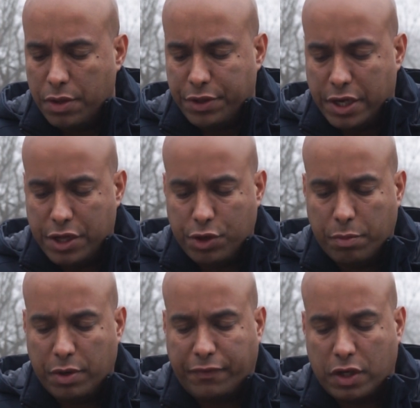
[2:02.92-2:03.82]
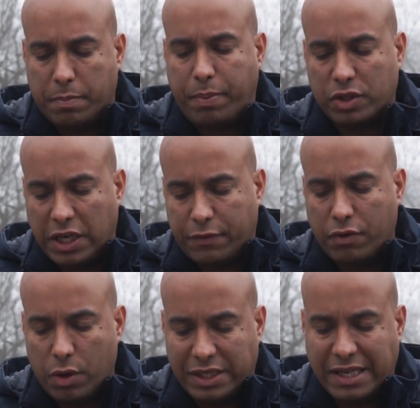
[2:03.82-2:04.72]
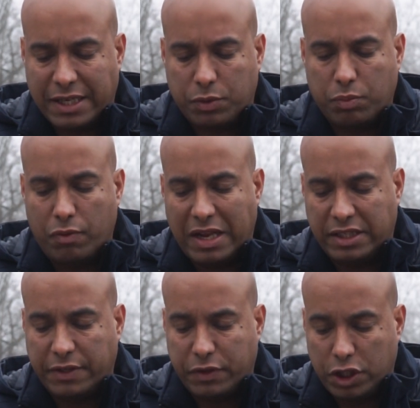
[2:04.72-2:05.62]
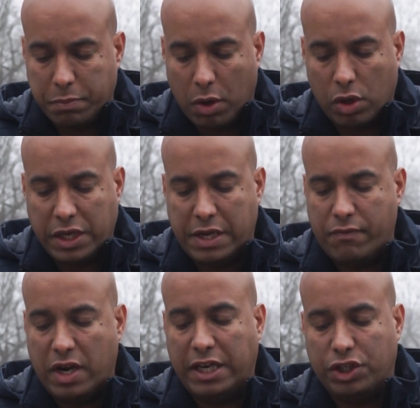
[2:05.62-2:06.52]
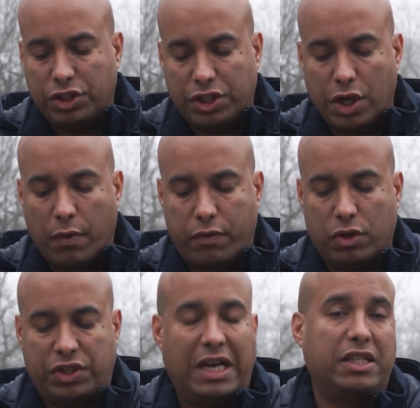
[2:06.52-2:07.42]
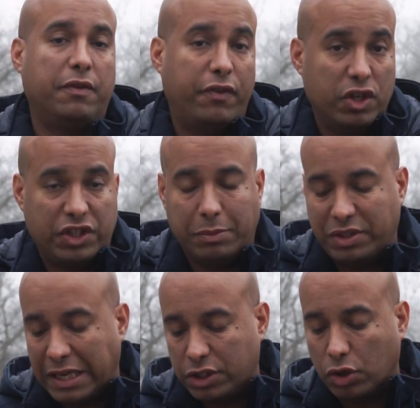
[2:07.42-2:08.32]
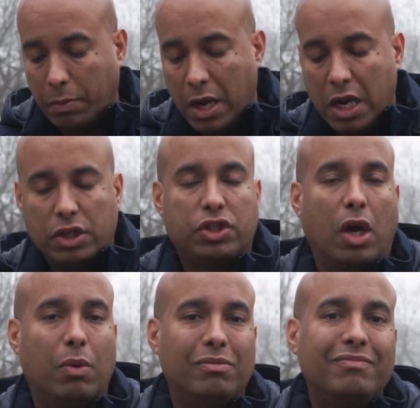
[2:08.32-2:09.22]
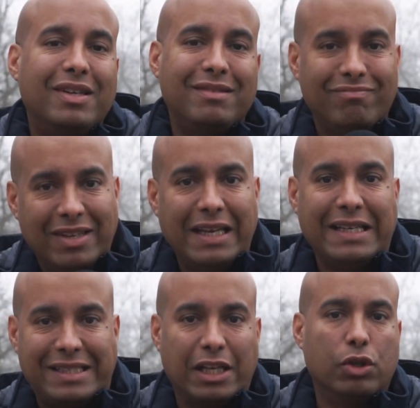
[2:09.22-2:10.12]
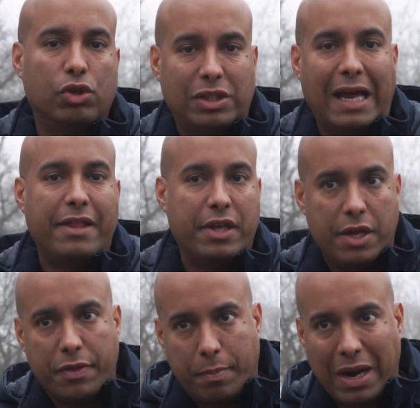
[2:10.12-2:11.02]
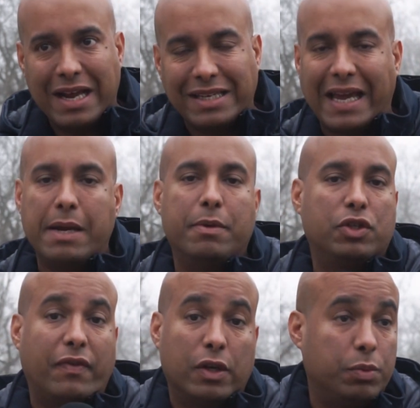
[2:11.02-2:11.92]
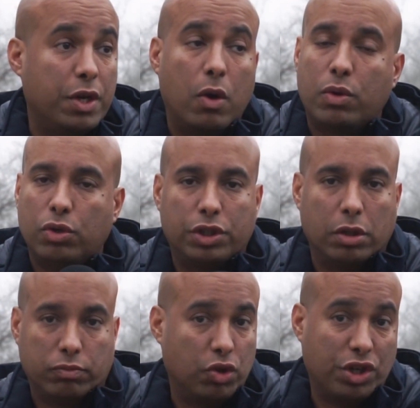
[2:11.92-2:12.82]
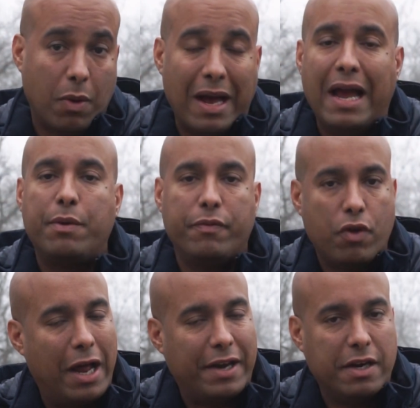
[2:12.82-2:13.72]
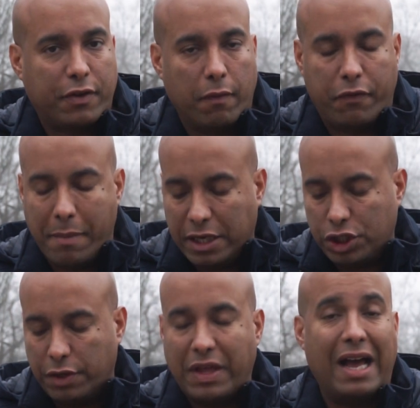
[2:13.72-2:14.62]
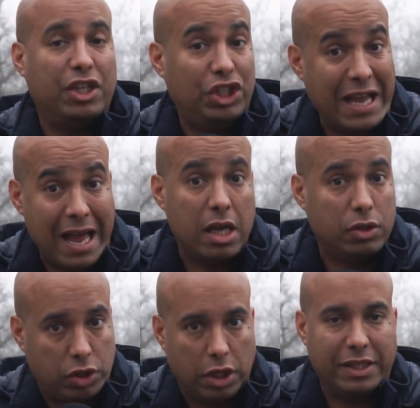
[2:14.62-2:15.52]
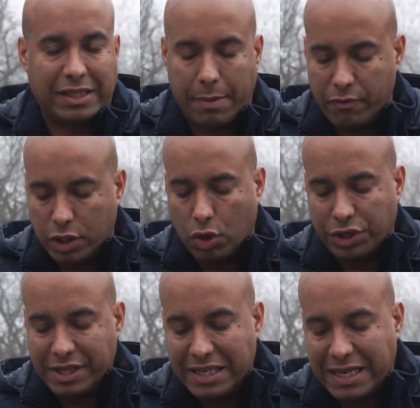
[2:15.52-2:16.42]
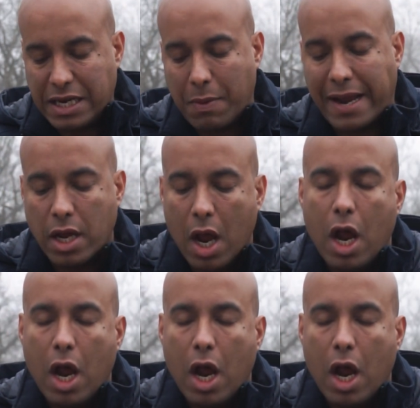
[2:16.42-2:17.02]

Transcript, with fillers: the number of positive corona tests were relatively small in relation to the overall size of the first team setup. So it still looks like the Brighton game, as far as we know, could go ahead. We've not had any confirmation of that as yet, at the time of recording this anyway.